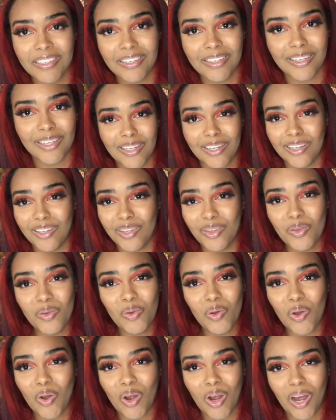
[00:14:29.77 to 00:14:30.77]
You
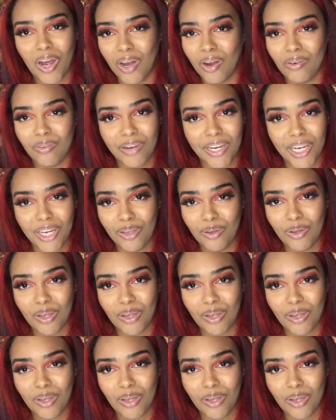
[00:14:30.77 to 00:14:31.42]
are already